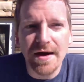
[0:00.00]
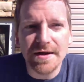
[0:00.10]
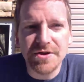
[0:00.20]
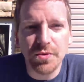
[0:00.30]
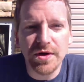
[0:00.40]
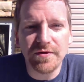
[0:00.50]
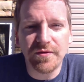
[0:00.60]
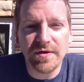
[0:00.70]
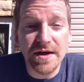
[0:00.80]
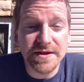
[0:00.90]
So we
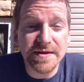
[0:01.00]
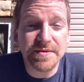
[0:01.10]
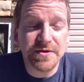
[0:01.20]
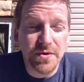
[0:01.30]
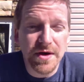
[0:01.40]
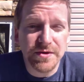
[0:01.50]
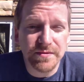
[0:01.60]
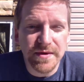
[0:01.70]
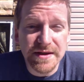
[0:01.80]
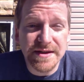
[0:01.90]
that seems
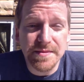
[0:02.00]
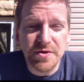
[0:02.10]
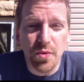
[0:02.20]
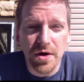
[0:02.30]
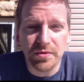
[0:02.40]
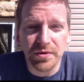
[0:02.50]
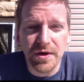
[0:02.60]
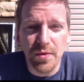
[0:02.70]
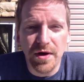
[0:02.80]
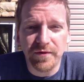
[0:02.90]
to work
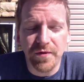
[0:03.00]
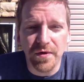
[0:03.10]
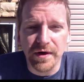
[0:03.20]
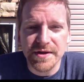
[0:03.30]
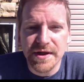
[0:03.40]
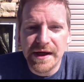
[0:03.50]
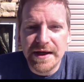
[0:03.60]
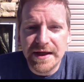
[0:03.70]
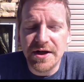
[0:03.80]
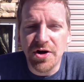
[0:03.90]
really well for us.
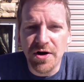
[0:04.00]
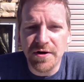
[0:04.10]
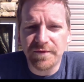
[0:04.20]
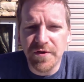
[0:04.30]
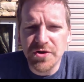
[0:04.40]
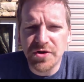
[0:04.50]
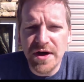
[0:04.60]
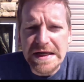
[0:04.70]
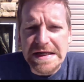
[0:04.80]
Kindergarten and first grade